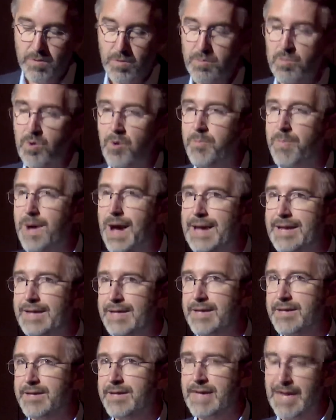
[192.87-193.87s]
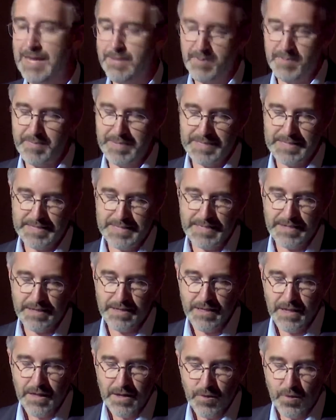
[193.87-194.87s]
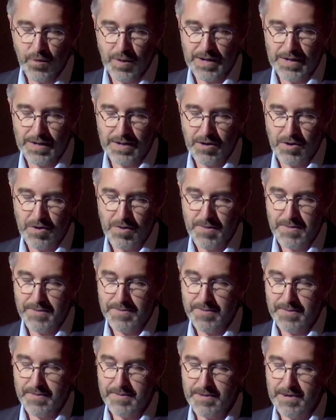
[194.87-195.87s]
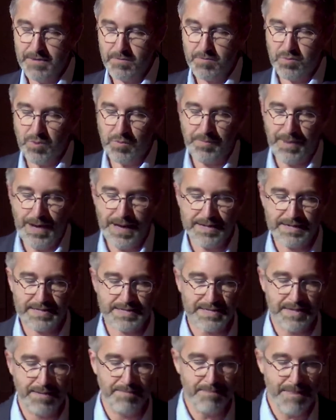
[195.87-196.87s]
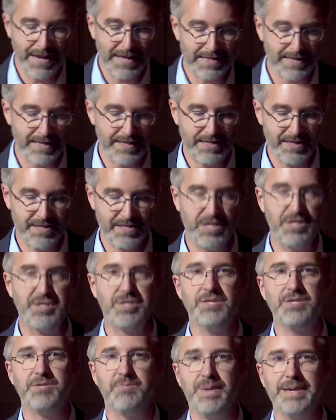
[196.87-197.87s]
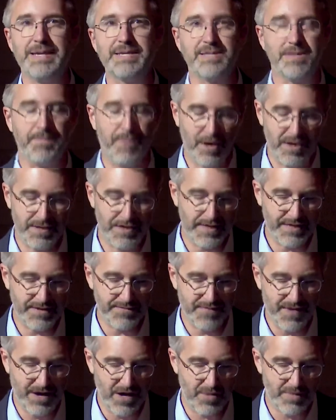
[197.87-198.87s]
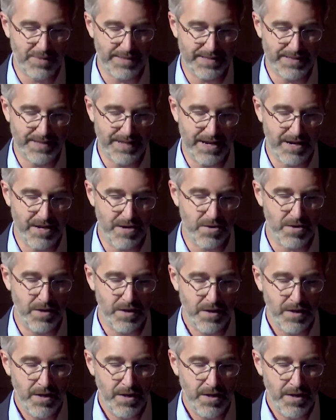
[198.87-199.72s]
robotic capability, where the robotics can make the decisions based upon the environment there.